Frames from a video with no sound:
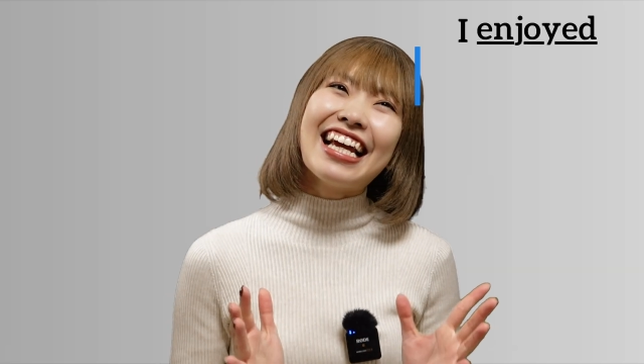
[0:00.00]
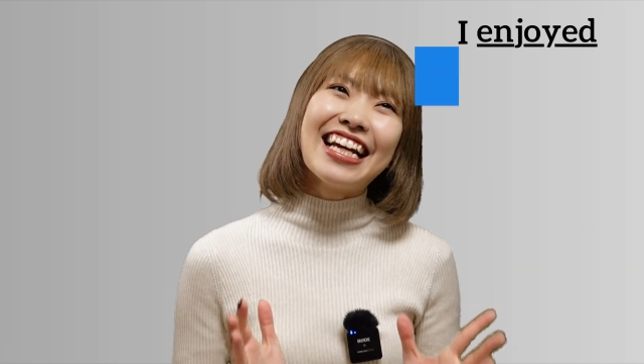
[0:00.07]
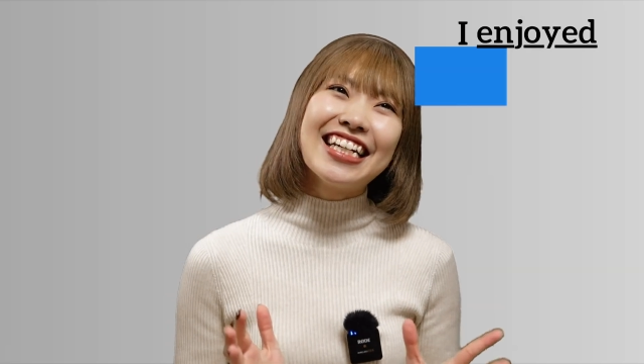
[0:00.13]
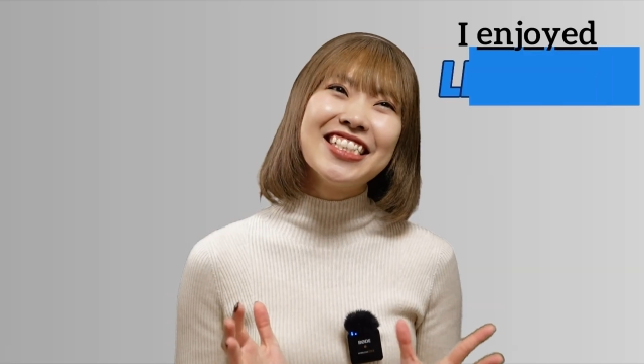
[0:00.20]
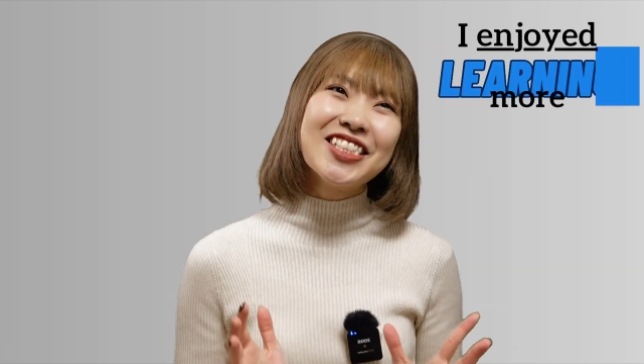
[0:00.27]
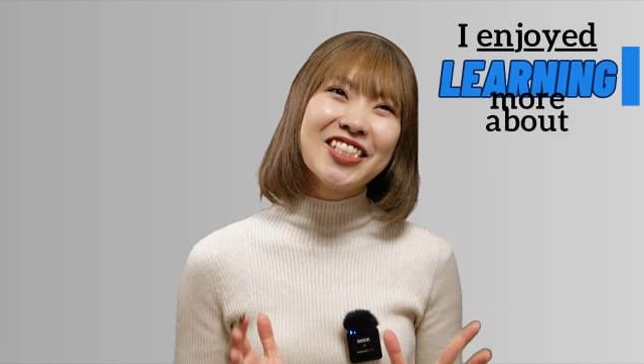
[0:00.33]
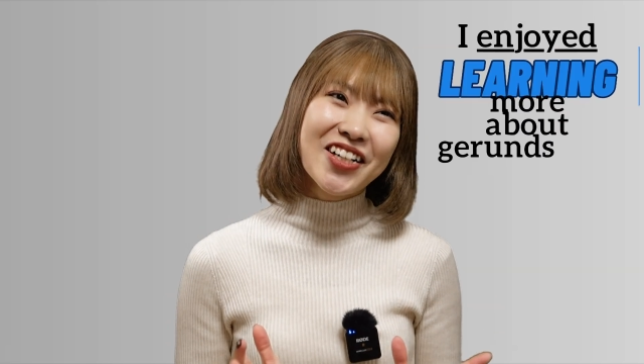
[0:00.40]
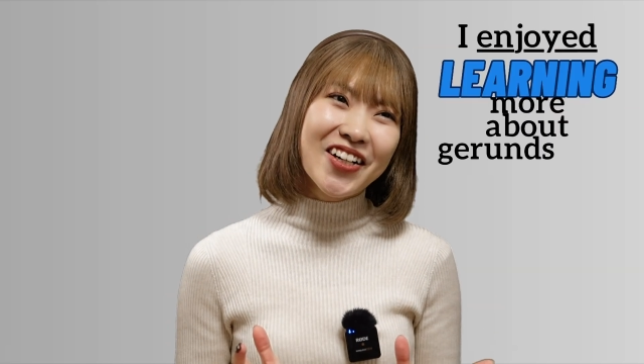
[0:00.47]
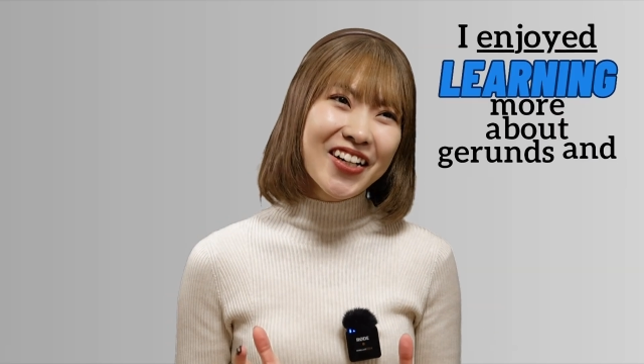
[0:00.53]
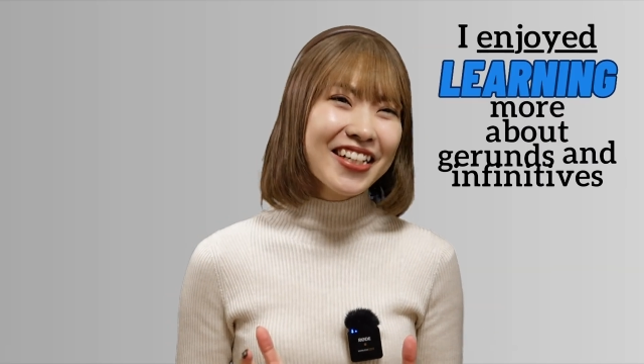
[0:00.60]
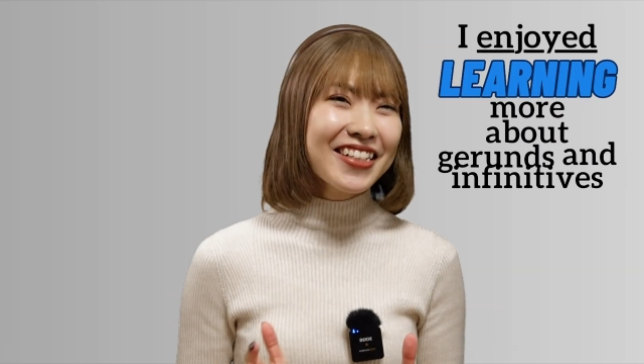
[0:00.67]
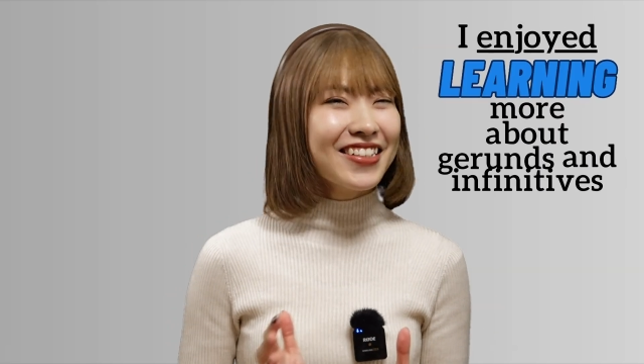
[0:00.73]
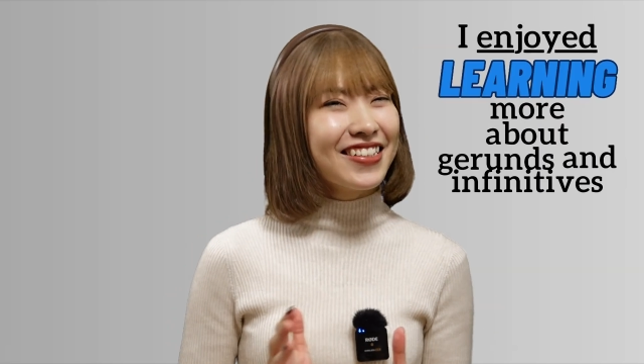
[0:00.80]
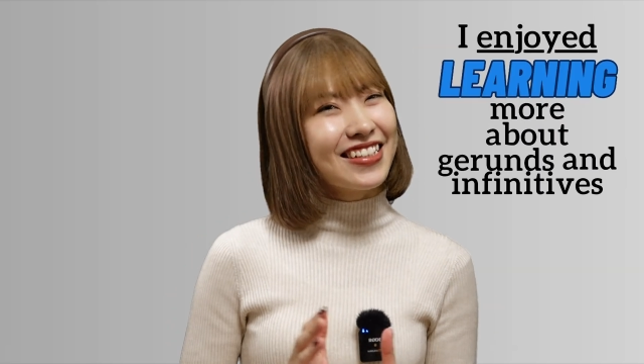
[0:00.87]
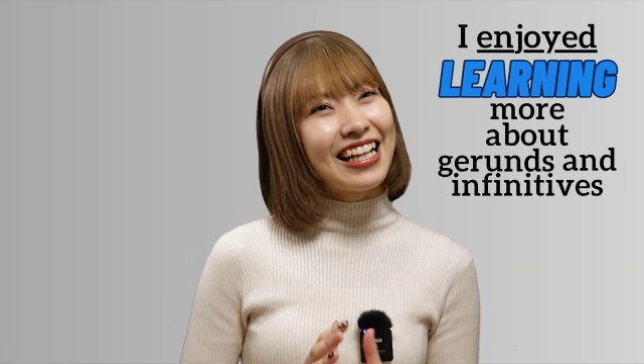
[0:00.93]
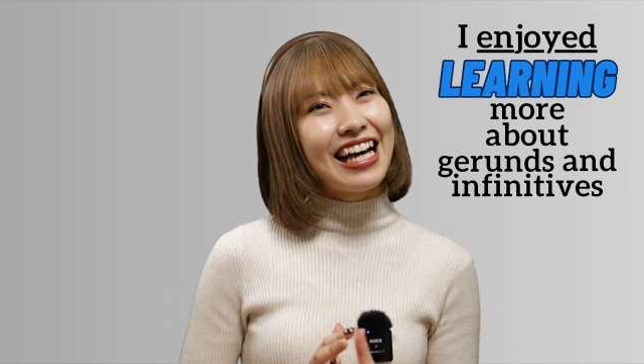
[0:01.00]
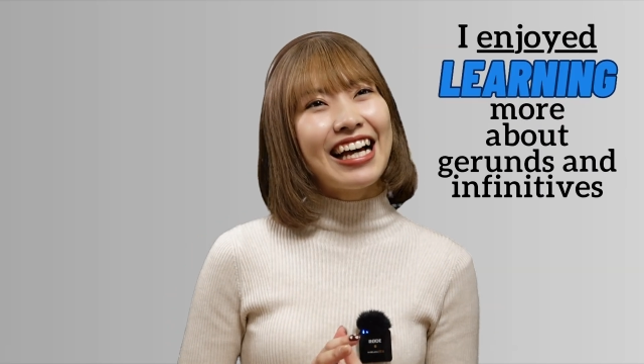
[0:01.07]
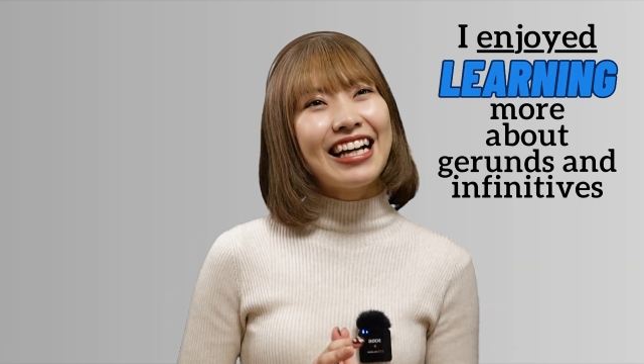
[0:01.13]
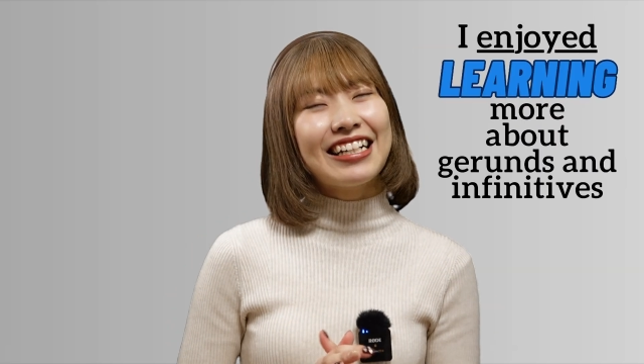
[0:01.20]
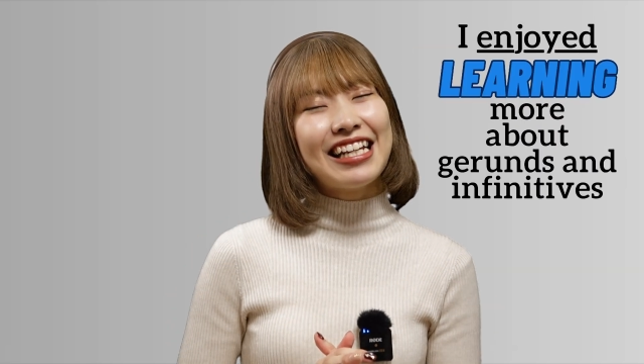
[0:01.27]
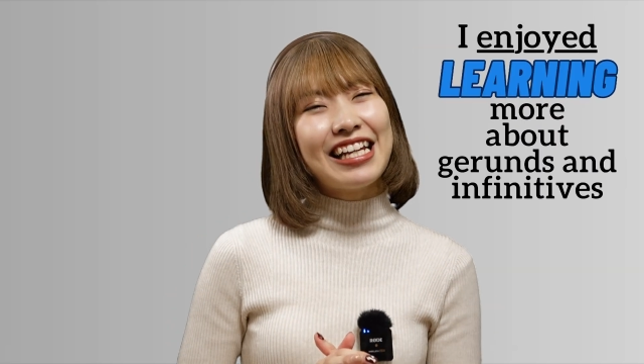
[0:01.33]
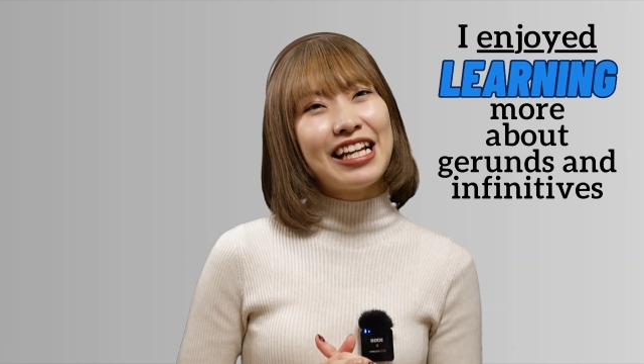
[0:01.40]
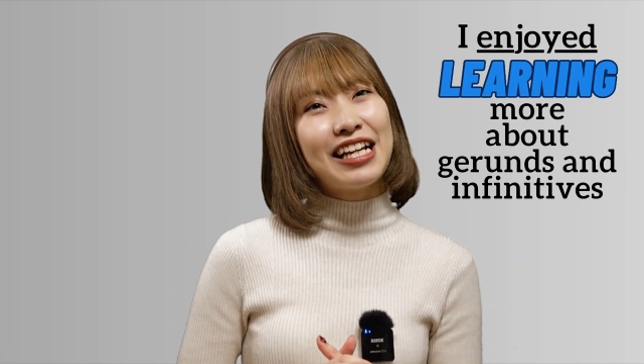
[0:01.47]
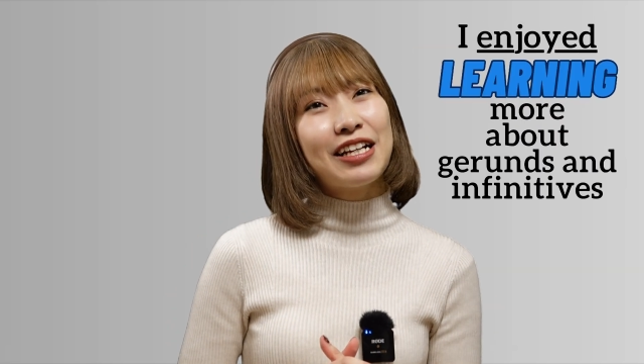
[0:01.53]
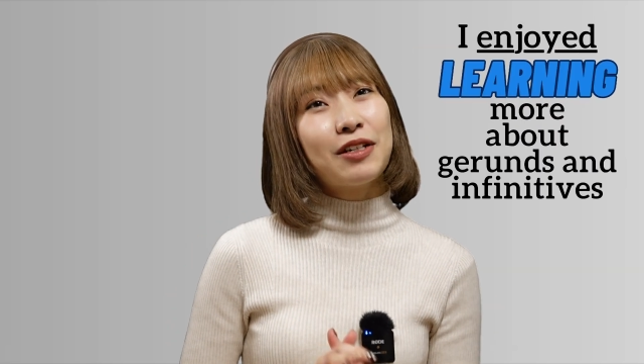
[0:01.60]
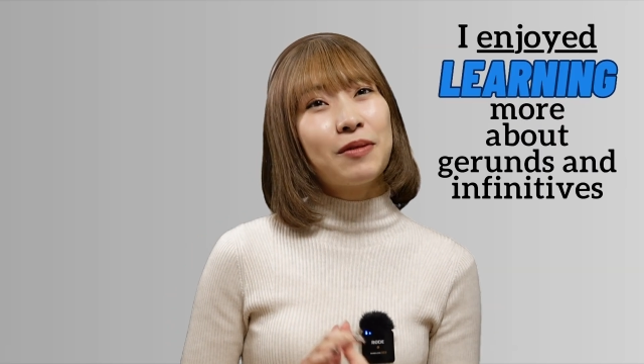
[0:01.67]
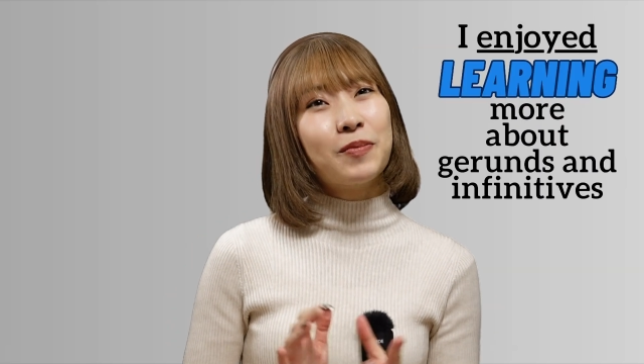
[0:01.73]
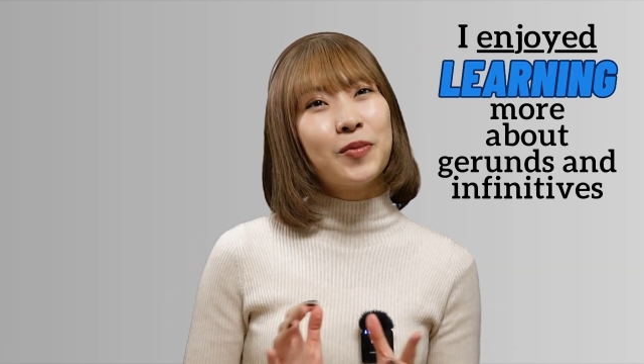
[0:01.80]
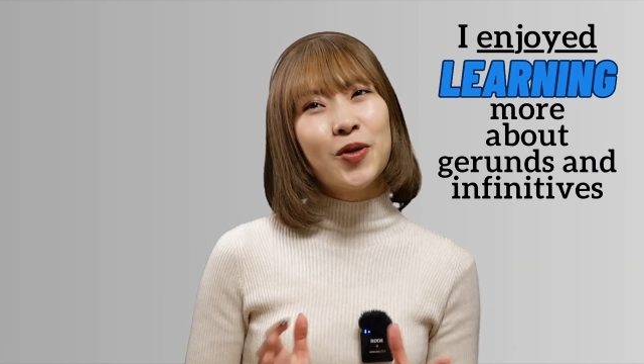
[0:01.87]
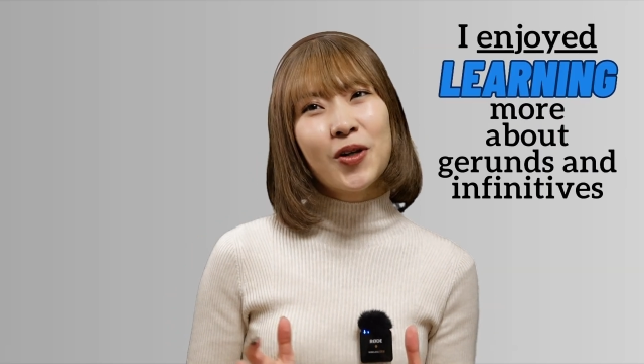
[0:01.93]
enjoyed learning
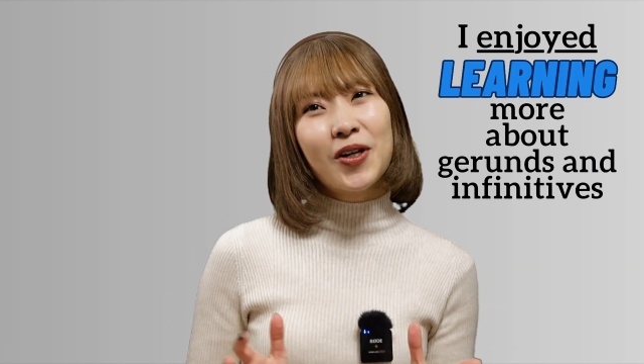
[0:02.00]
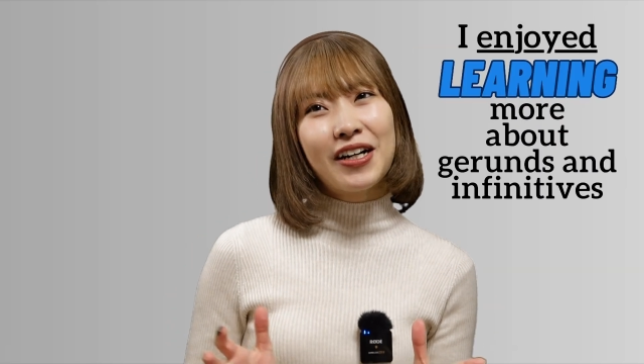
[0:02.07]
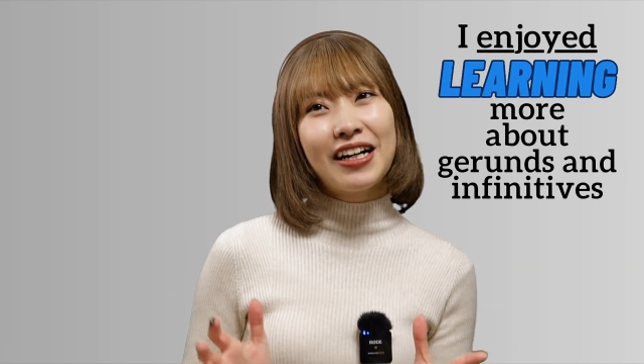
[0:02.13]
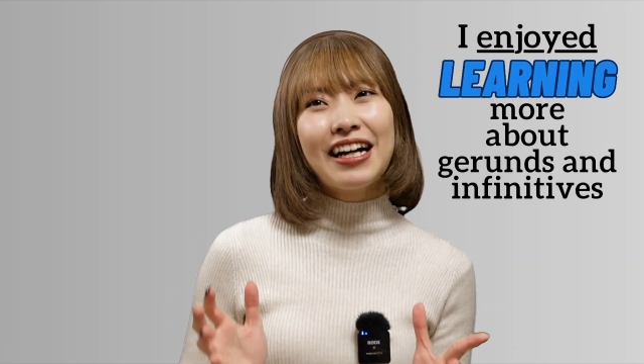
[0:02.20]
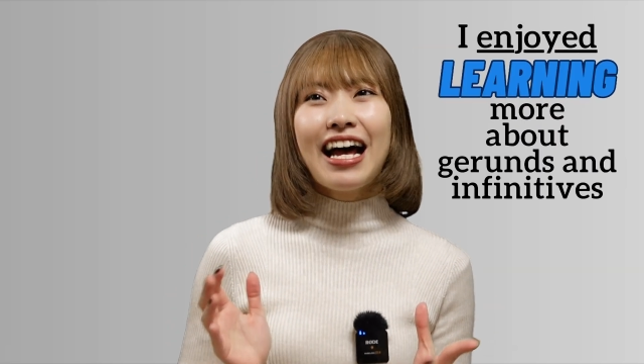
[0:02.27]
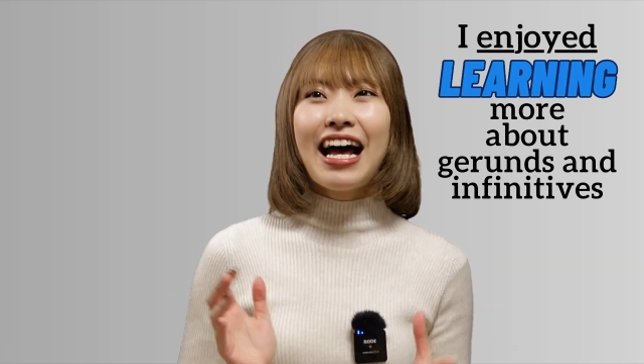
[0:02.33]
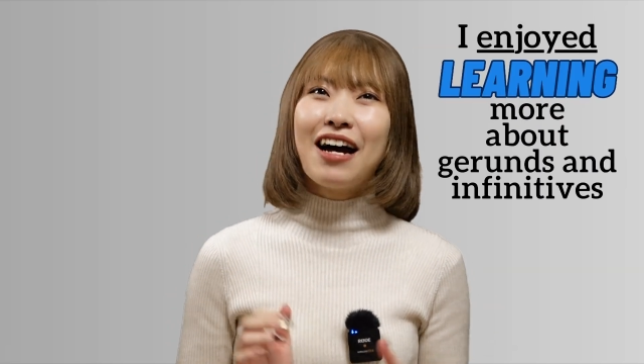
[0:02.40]
more